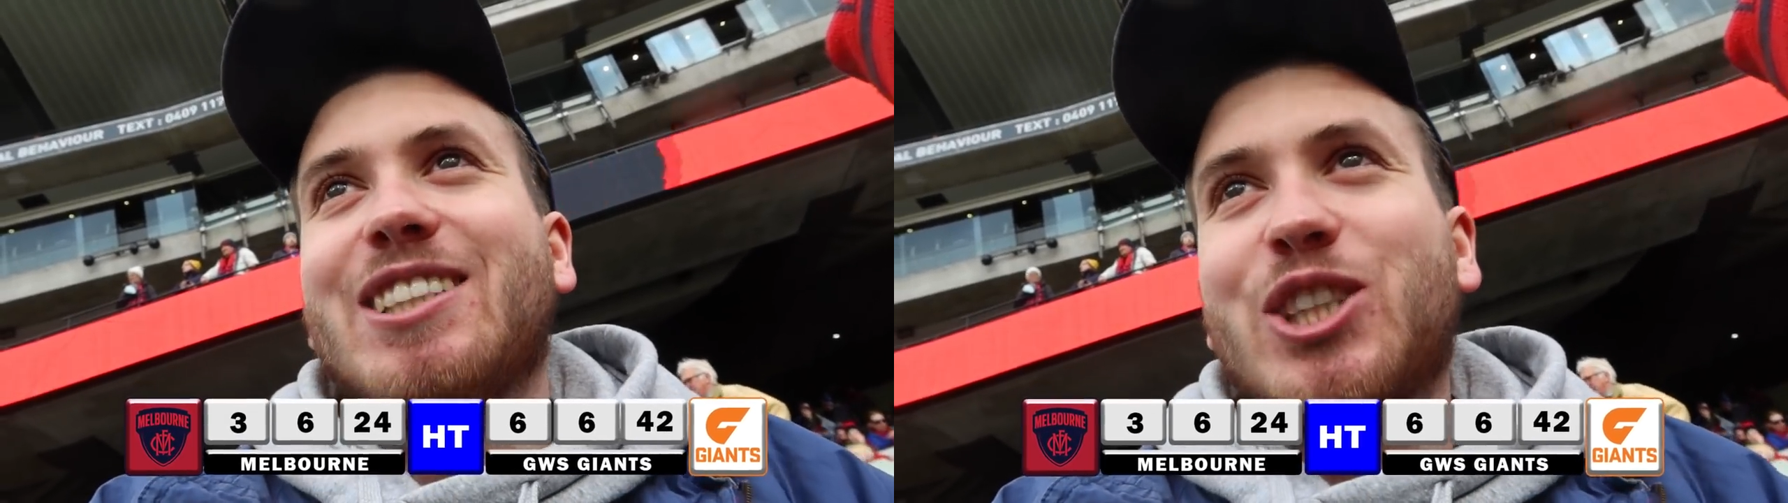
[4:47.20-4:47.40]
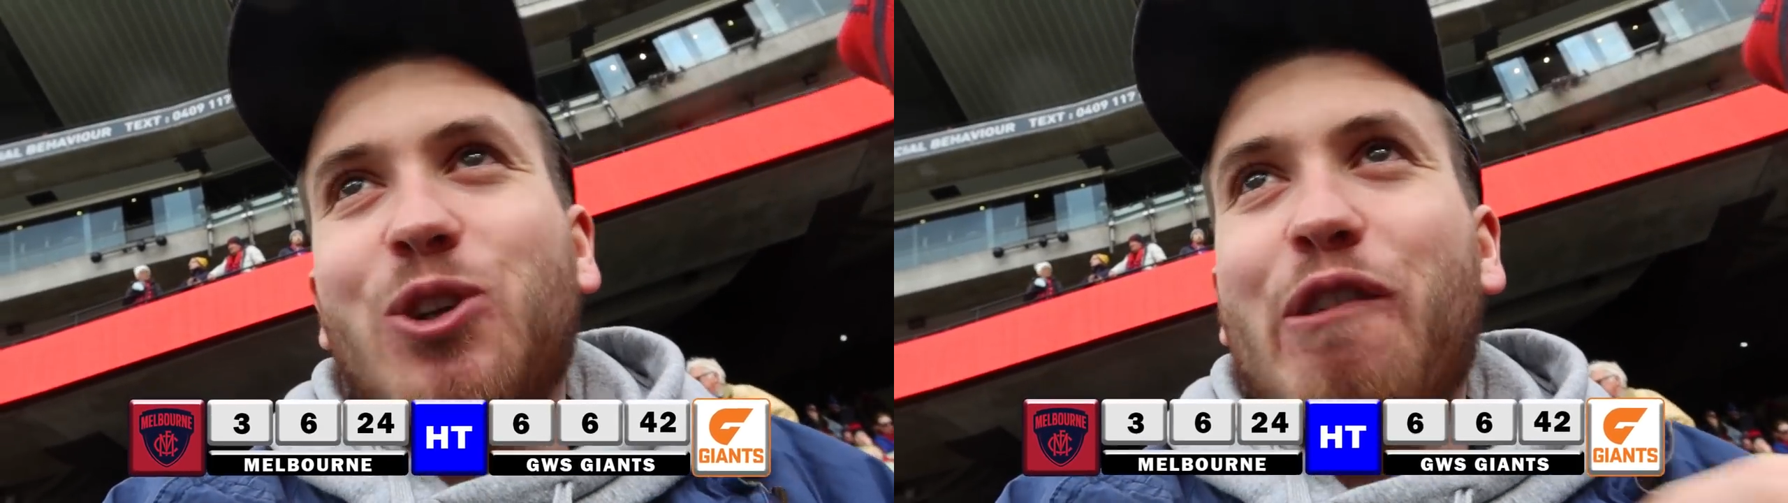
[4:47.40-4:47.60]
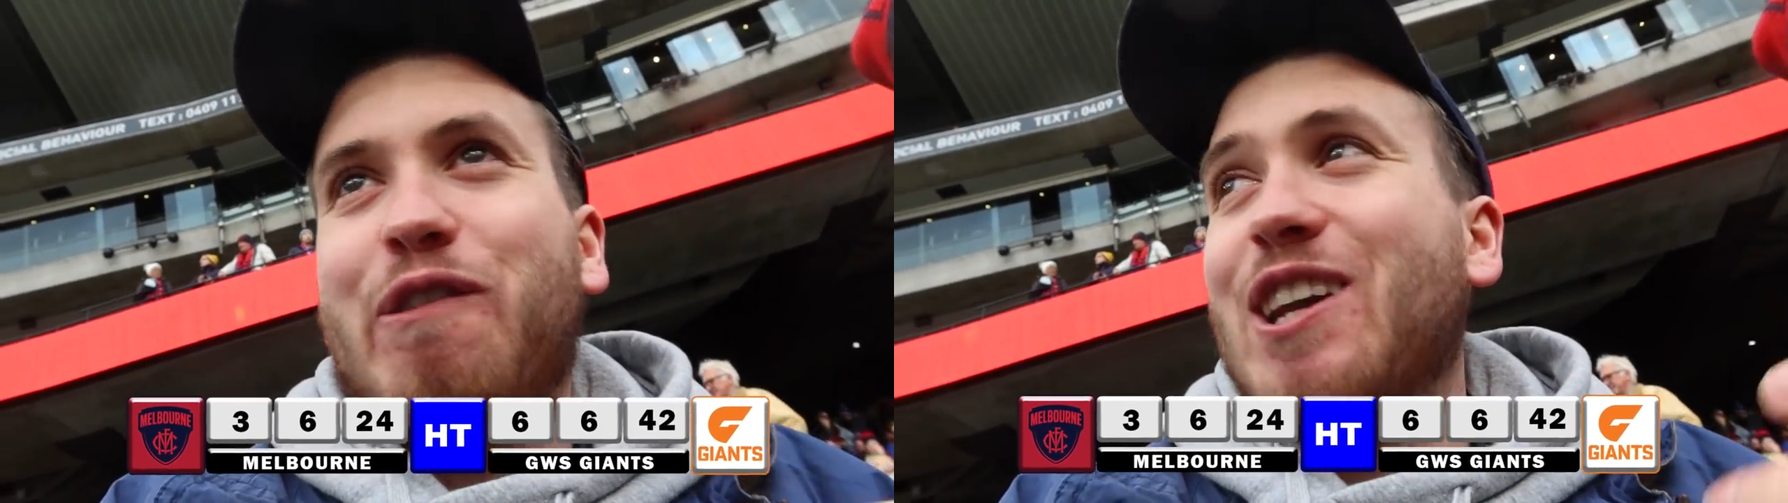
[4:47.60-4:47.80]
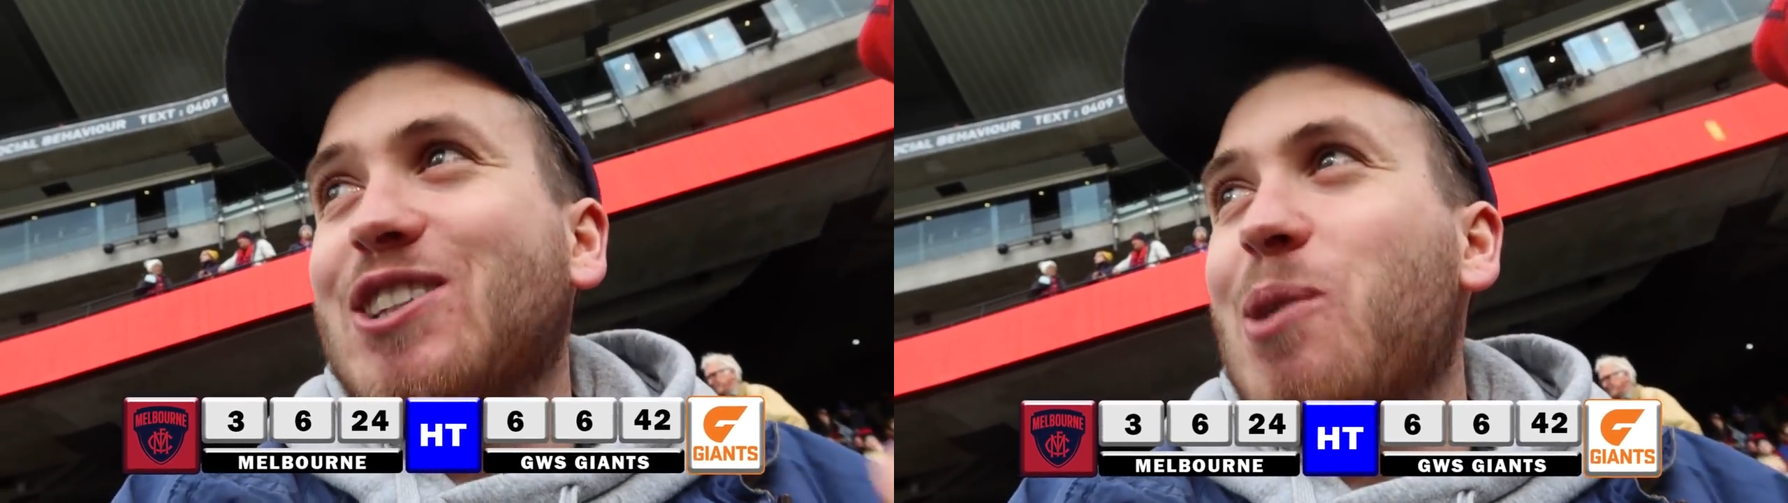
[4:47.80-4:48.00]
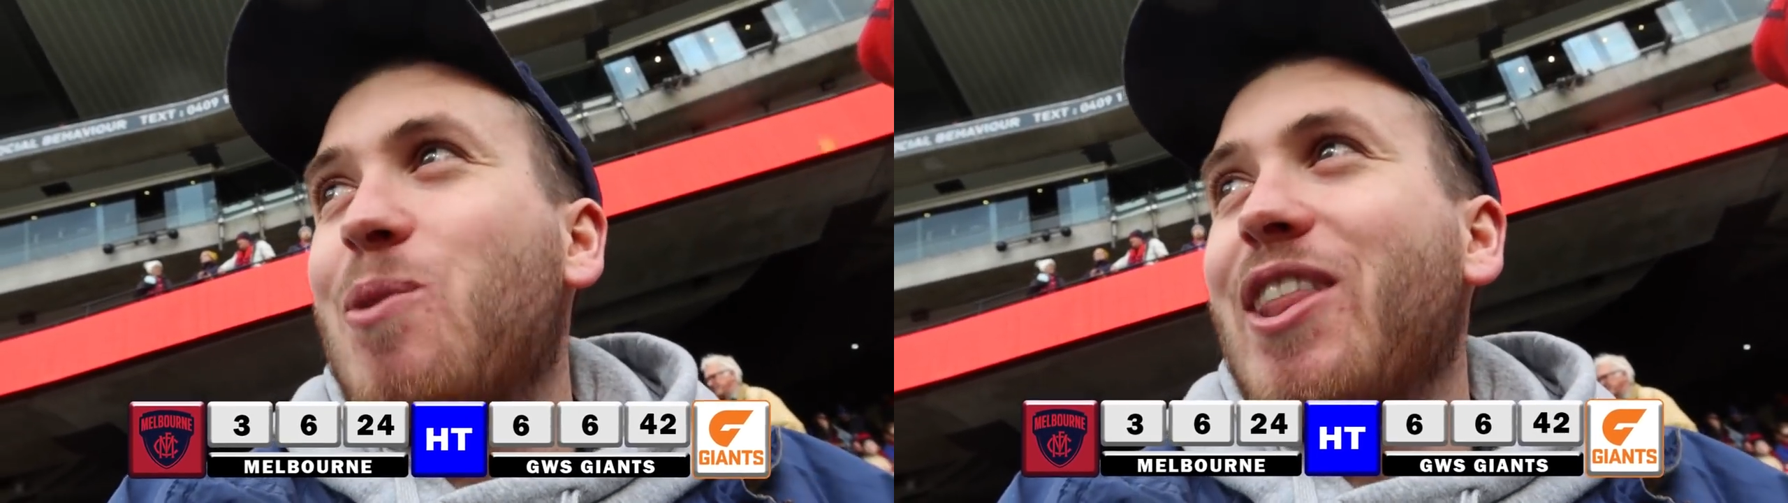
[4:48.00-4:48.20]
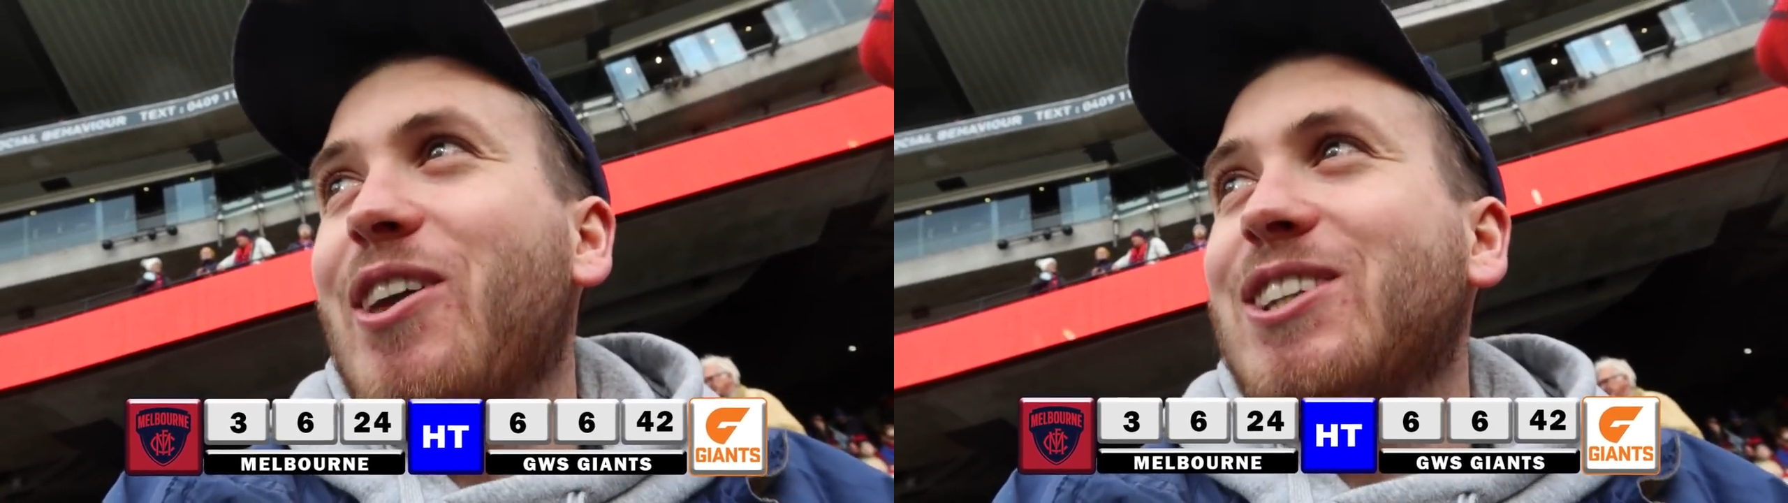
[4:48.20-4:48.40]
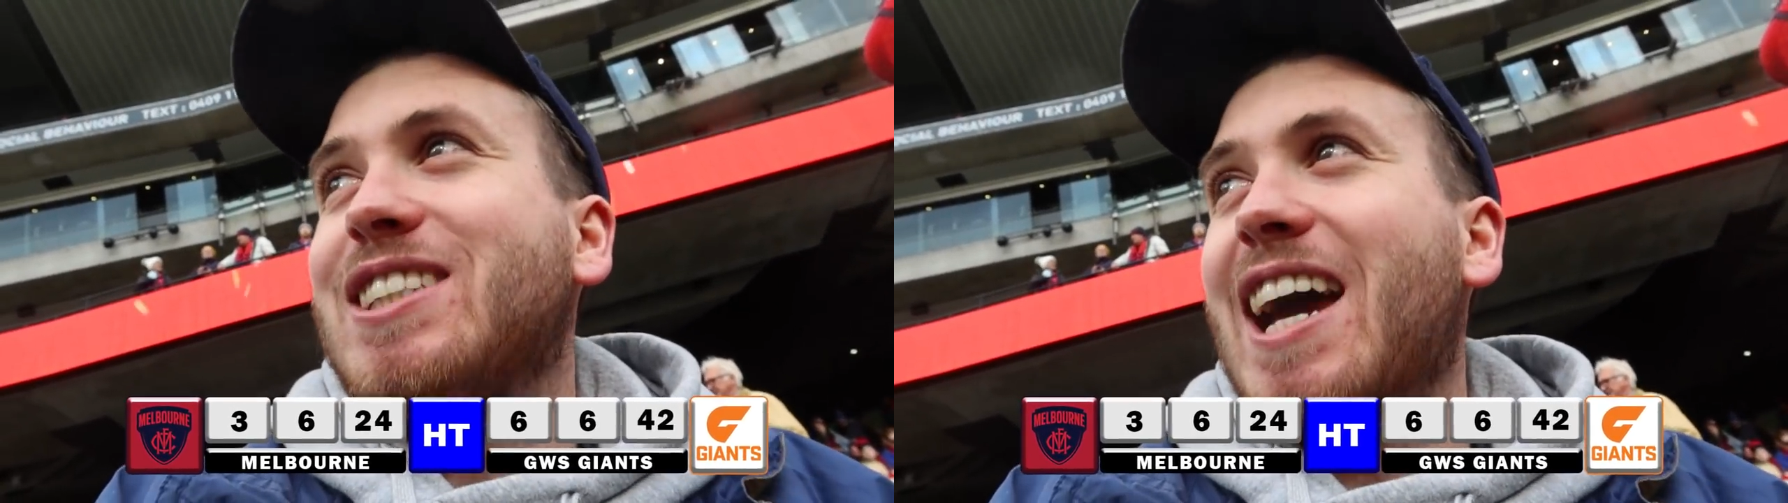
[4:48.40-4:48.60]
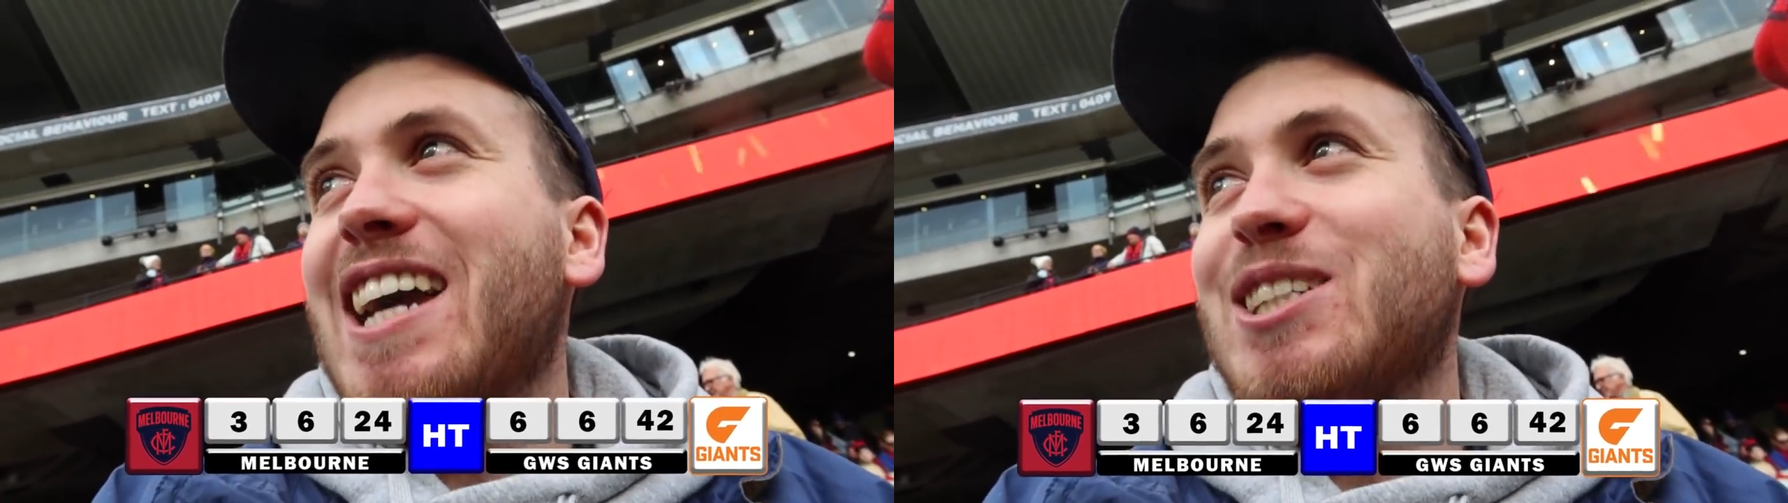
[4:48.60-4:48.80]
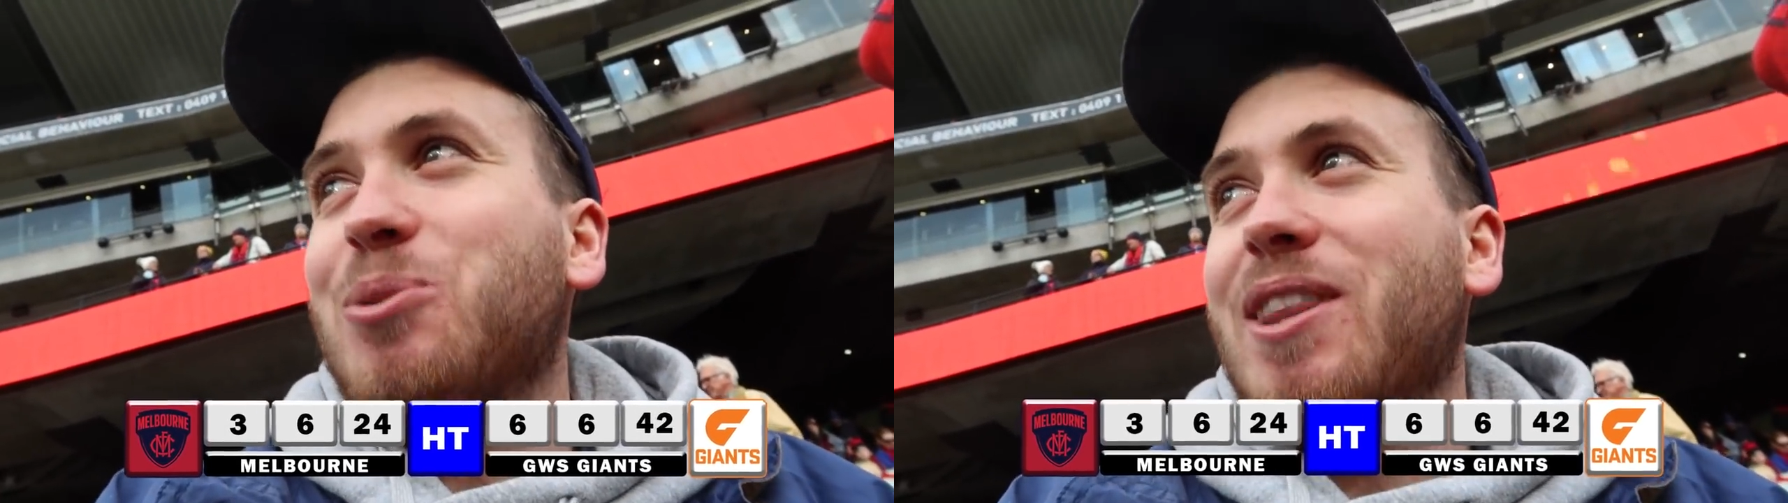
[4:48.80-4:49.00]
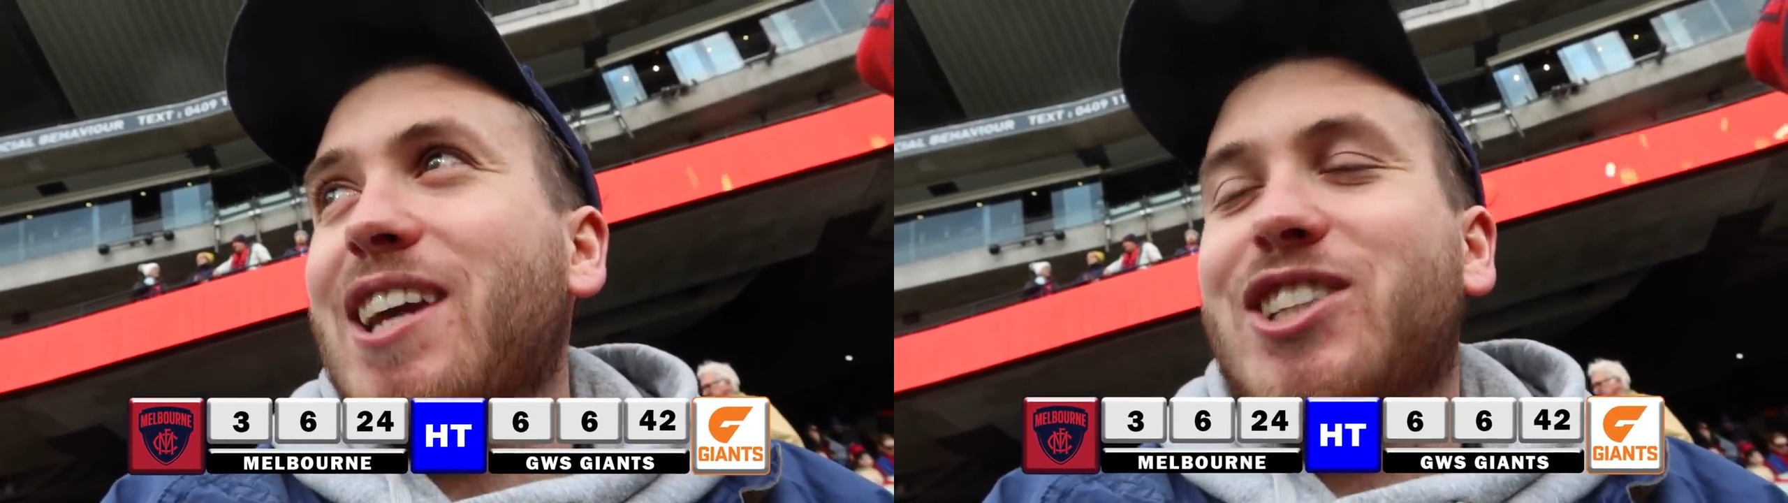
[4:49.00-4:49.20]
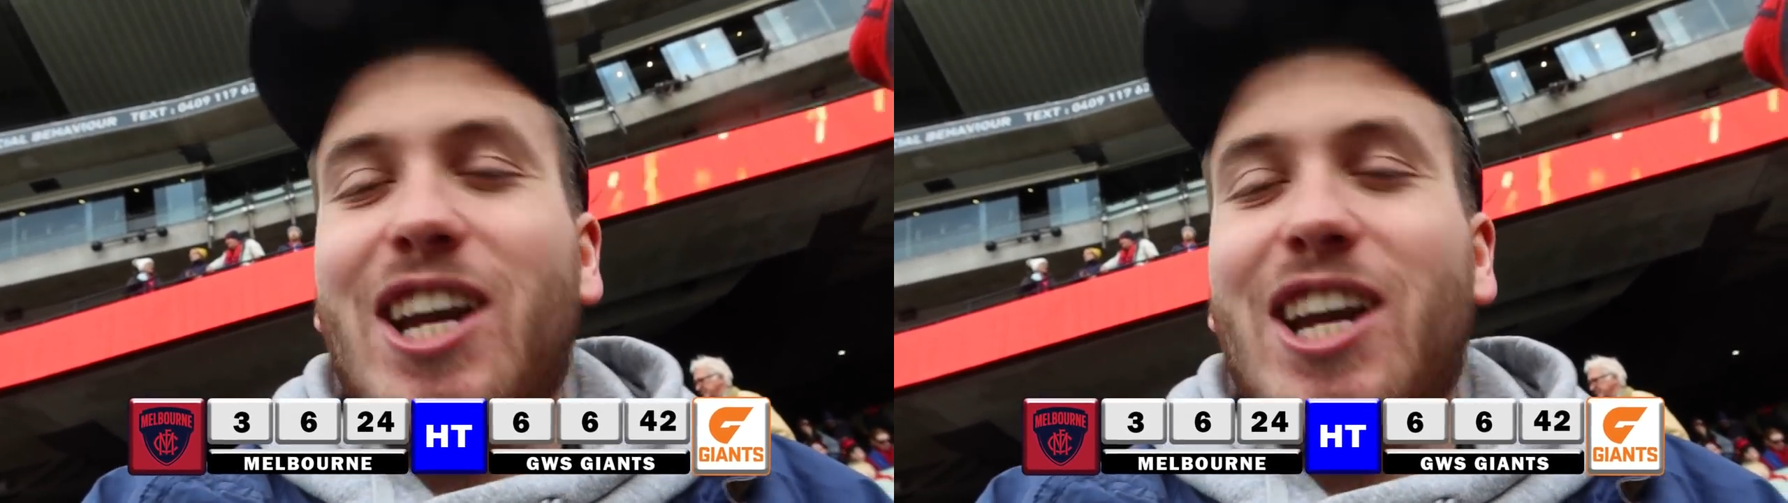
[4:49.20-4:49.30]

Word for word: just sort of feels like one of those days where they